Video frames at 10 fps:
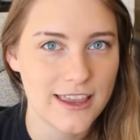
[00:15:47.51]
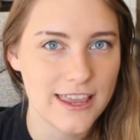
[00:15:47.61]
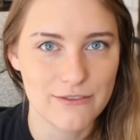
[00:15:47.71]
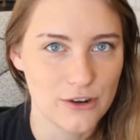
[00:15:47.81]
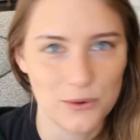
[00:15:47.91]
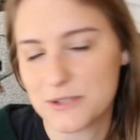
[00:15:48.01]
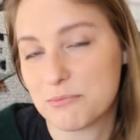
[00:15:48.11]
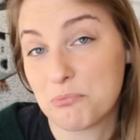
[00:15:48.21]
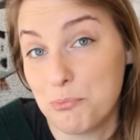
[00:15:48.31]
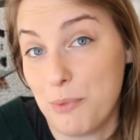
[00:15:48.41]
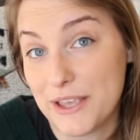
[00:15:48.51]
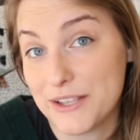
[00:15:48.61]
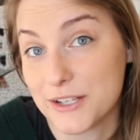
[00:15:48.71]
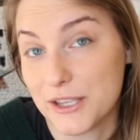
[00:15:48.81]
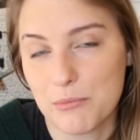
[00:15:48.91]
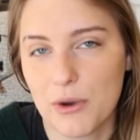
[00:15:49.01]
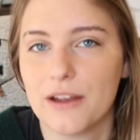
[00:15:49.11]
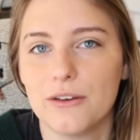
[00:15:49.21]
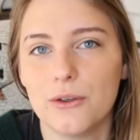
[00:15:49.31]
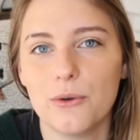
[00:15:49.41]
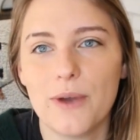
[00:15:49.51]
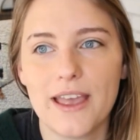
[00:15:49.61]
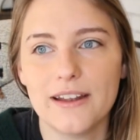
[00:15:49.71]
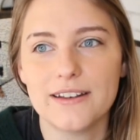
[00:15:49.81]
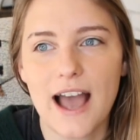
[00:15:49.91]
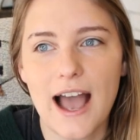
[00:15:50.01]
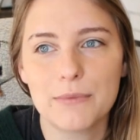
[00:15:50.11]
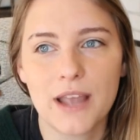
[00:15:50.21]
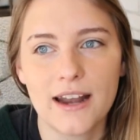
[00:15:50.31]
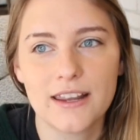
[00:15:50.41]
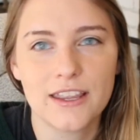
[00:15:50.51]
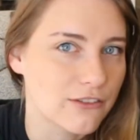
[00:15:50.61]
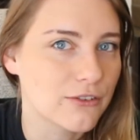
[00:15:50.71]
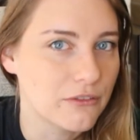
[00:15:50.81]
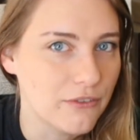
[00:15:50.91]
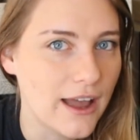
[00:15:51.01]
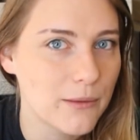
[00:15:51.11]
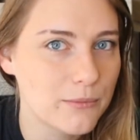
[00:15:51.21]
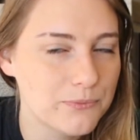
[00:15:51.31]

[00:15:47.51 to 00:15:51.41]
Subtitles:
even though it's basically brand new, and I'm kind of here for the vibe.